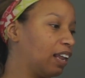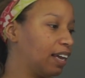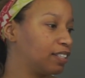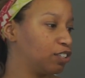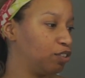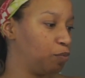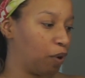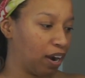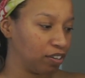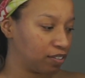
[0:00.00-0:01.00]
like to do
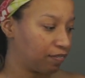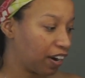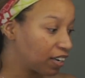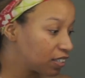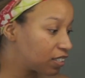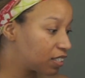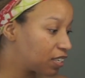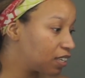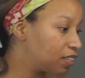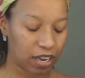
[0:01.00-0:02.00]
brows first
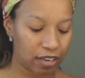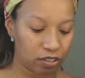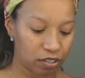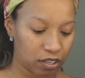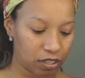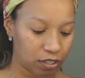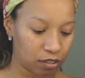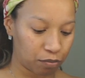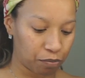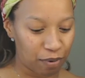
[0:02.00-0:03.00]
next I use
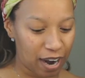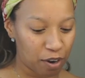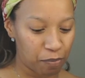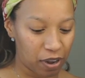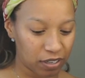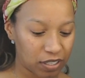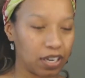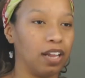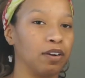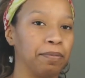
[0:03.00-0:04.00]
this Brow Boss
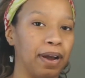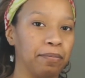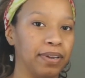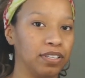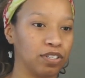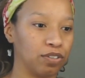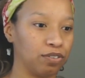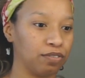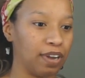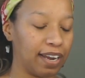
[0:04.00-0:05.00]
Colourpop
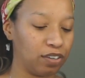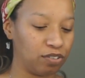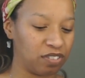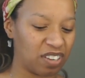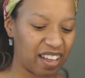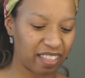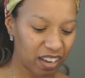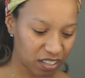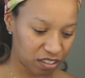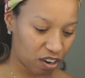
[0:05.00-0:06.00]
pencil. I use, I
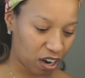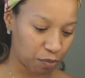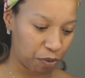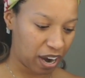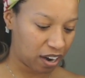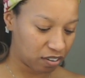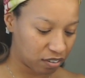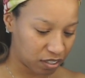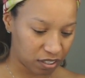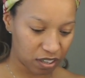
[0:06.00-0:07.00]
think it's dark brown
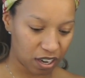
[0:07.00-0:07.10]
is the